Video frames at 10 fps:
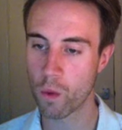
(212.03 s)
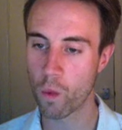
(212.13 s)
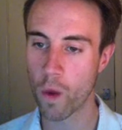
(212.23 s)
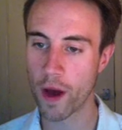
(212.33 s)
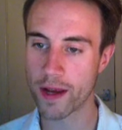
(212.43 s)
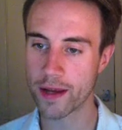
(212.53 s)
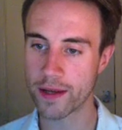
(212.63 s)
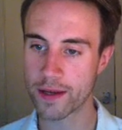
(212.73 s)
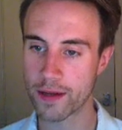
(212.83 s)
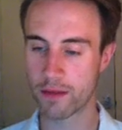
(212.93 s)
white
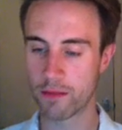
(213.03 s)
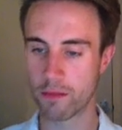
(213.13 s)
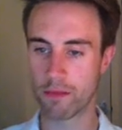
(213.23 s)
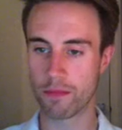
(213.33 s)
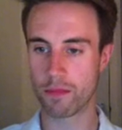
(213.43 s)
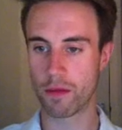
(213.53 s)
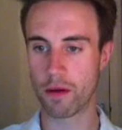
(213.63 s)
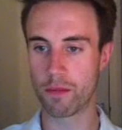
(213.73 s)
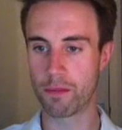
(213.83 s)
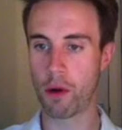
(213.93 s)
uh,
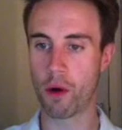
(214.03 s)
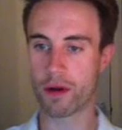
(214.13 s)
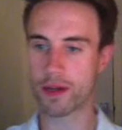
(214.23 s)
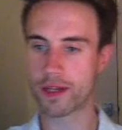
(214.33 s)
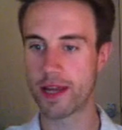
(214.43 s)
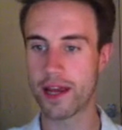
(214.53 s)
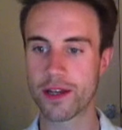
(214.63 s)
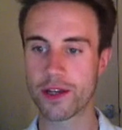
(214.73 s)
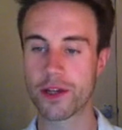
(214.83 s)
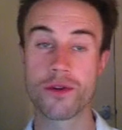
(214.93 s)
box
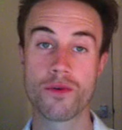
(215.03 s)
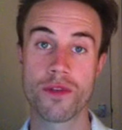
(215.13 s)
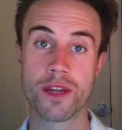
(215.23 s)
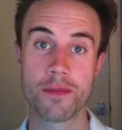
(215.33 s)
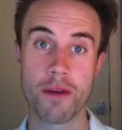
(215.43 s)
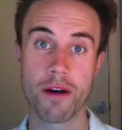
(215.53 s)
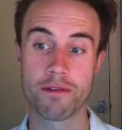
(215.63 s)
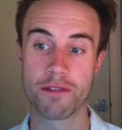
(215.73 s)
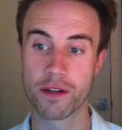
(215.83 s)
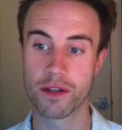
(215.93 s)
next to the smart
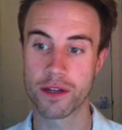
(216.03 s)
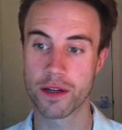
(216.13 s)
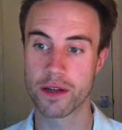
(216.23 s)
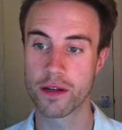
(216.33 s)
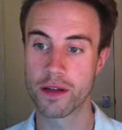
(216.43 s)
filter